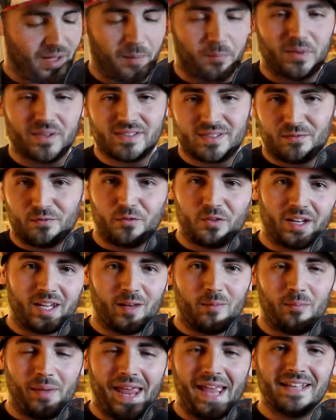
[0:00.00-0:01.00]
like, "Put some
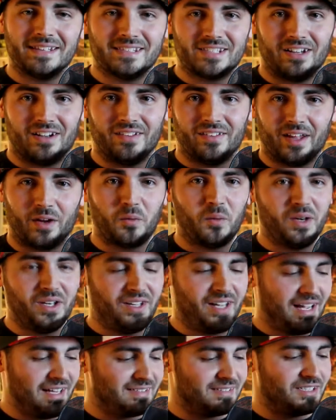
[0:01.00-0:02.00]
freaking pants on! Like, what are
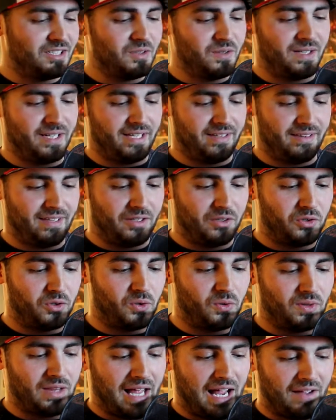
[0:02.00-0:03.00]
you guys doing?" And then
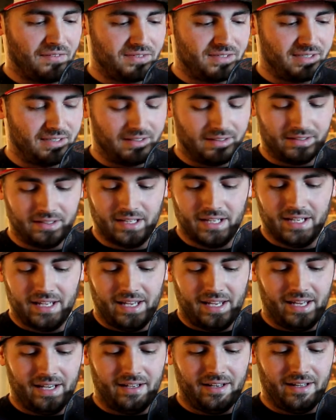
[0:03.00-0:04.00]
Groot laughs, and
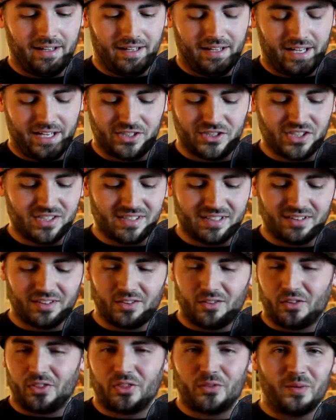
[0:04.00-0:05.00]
it's just a
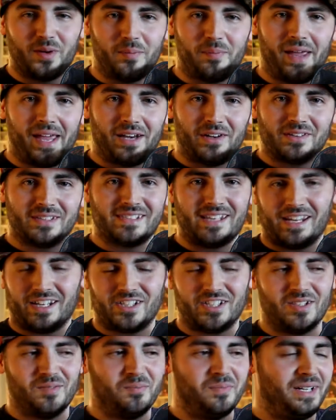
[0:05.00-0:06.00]
little 3-panel
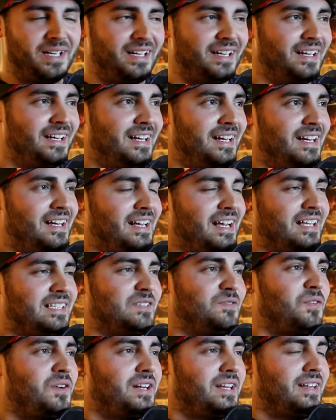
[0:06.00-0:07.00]
section, but
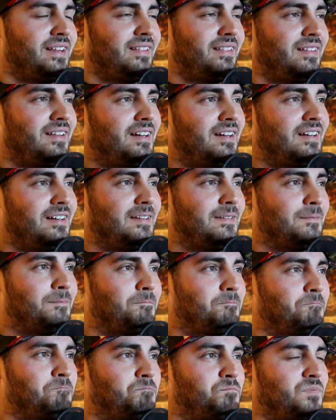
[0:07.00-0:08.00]
it's funny.
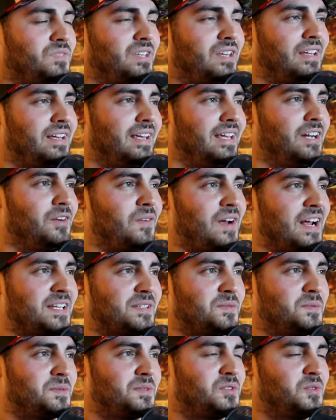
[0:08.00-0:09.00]
The
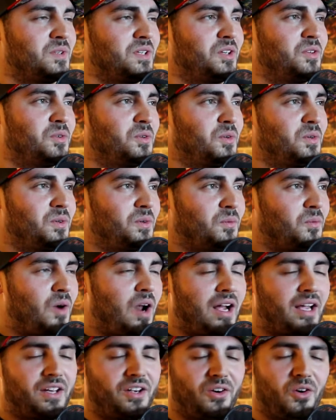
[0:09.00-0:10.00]
interaction between Groot and
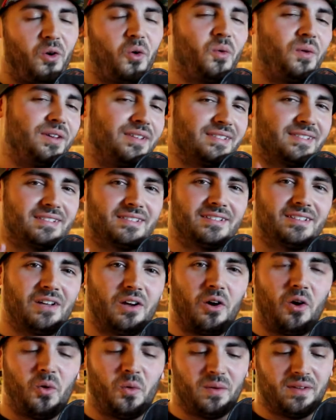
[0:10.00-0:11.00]
Rocket are always
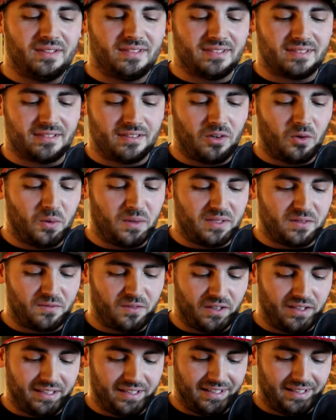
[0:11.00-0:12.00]

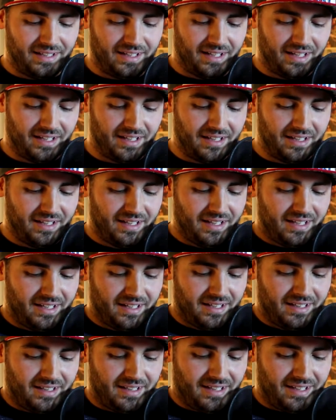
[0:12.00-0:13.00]
fun, and
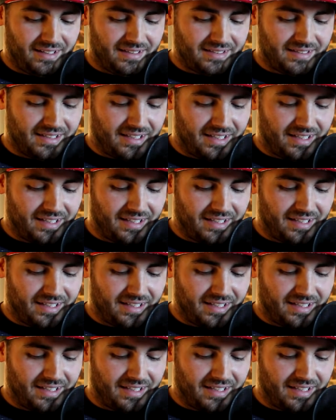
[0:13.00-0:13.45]
it's